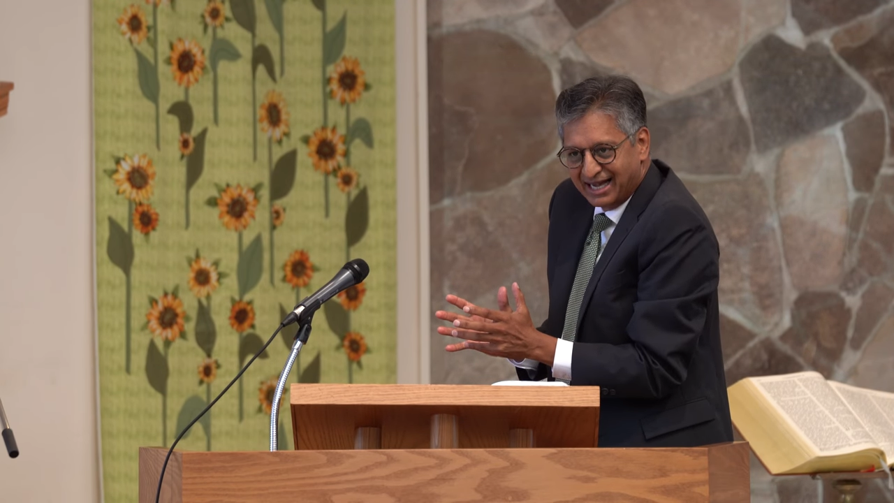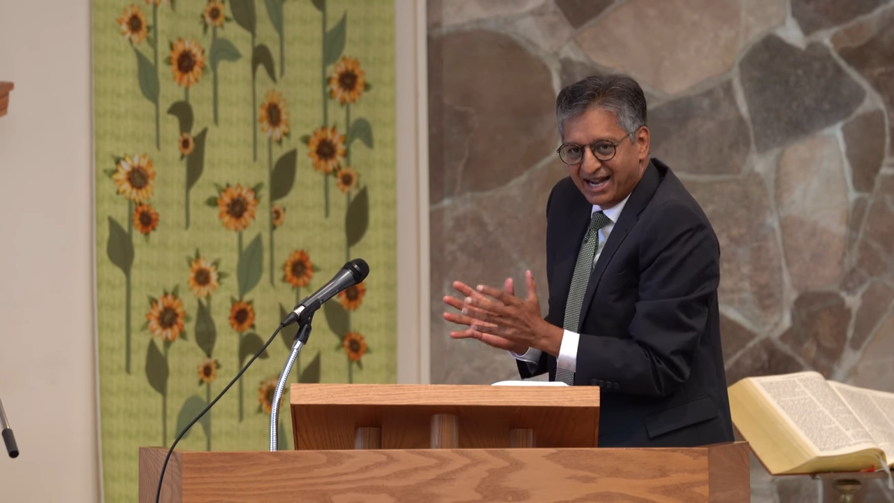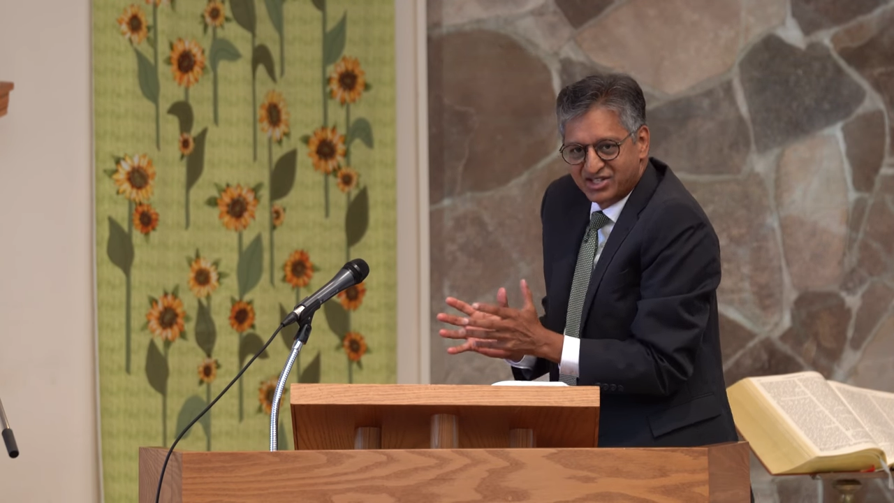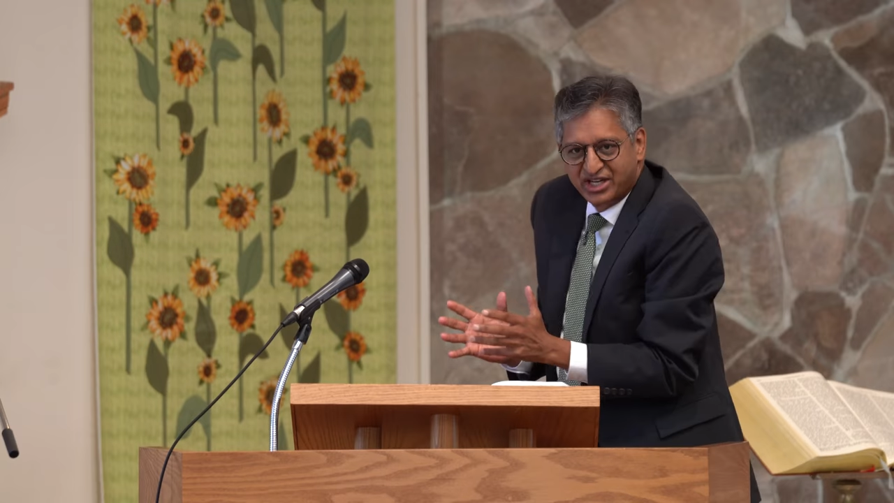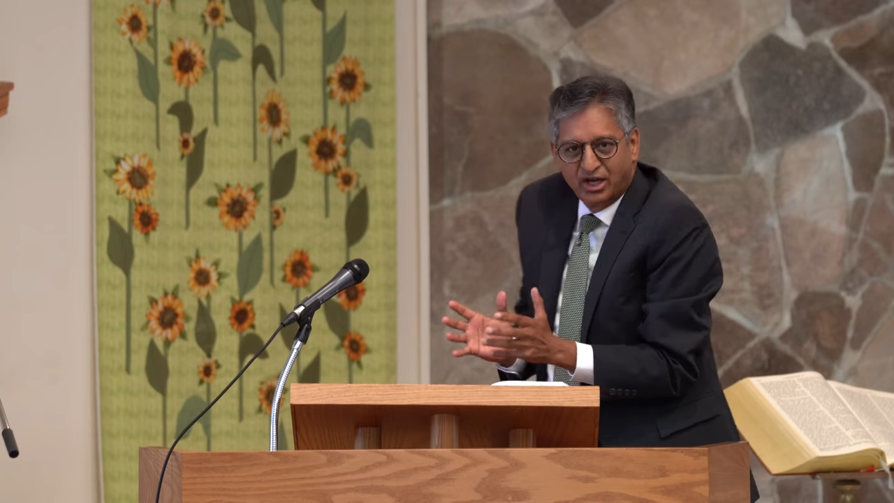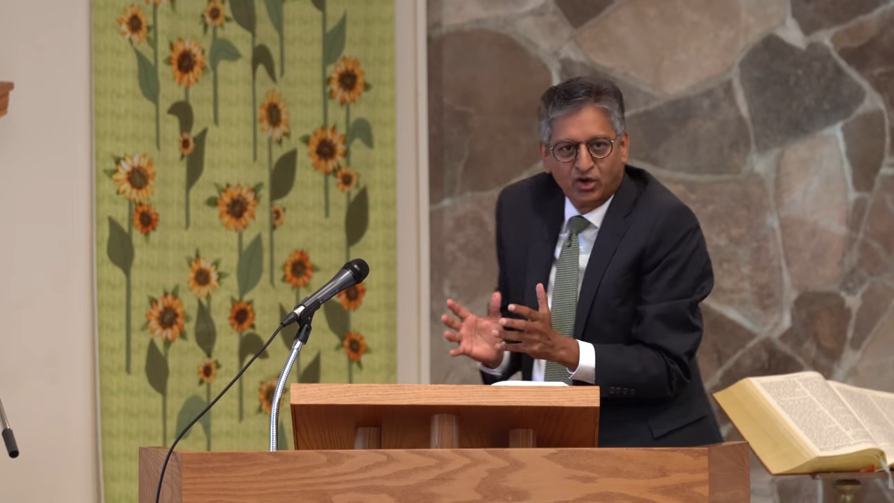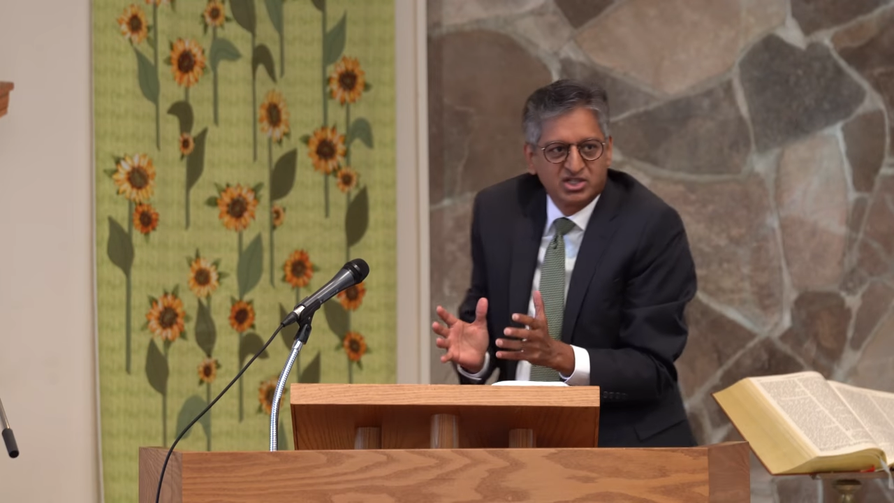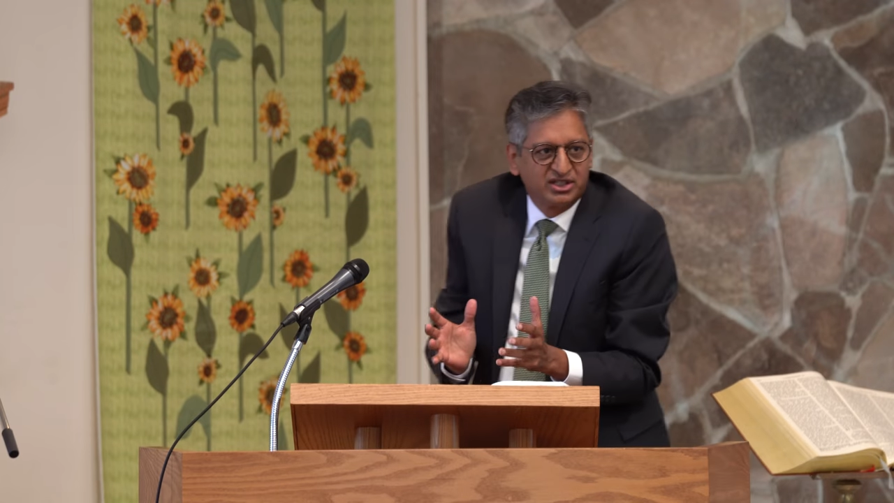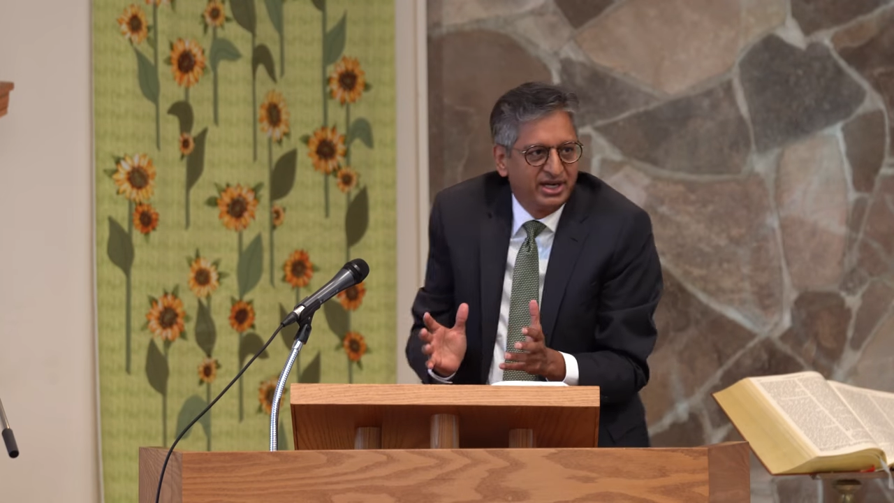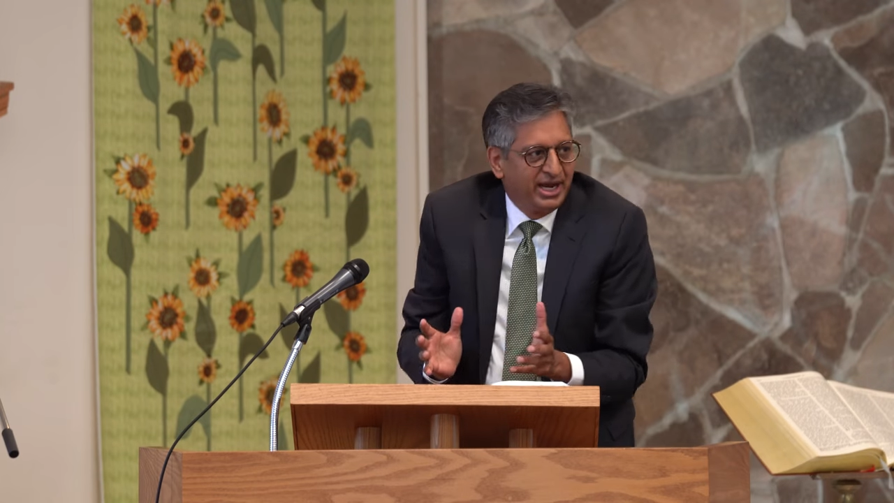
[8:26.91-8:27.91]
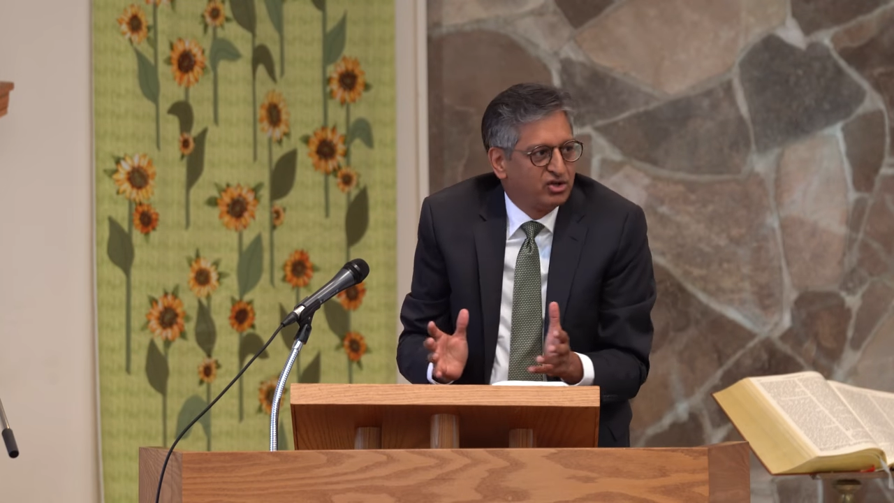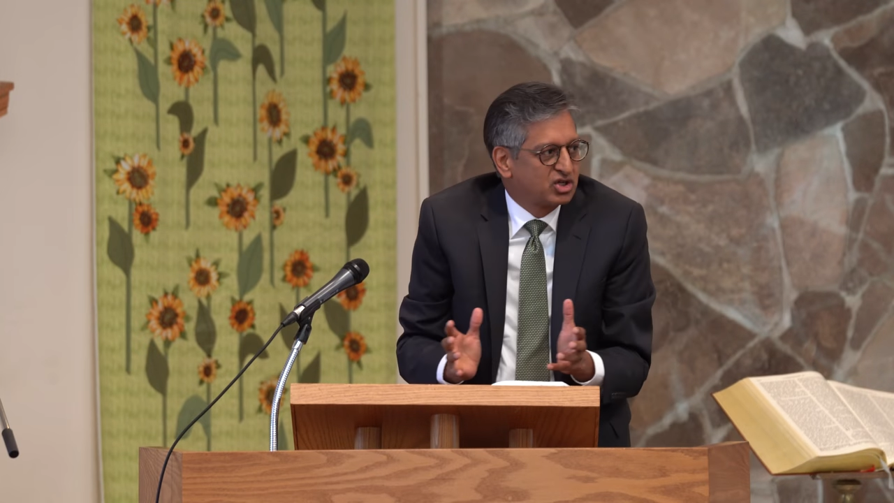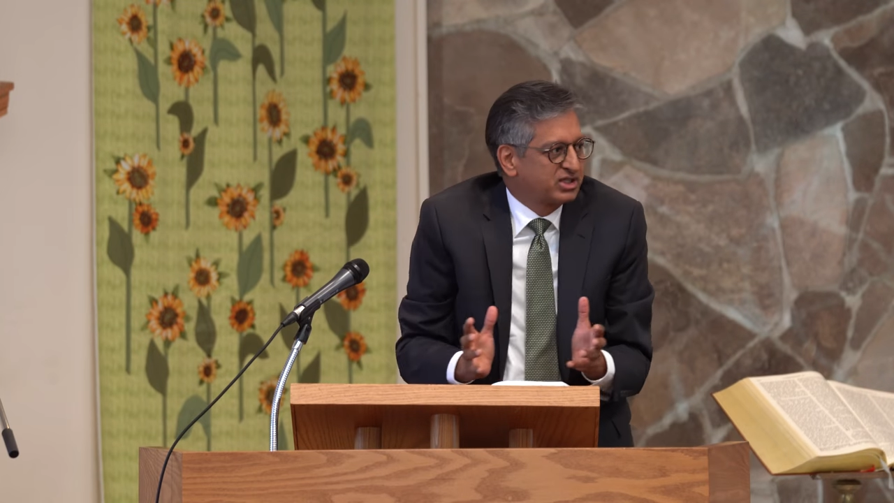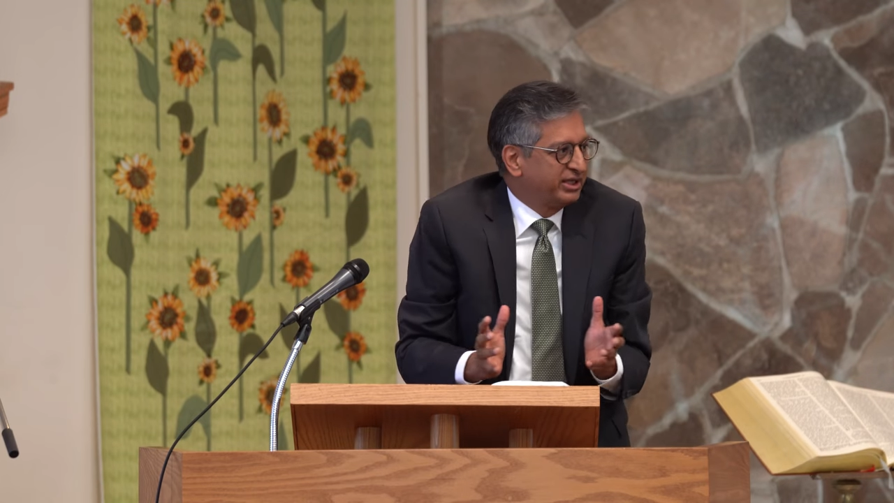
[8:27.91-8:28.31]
Isaiah looks at the angels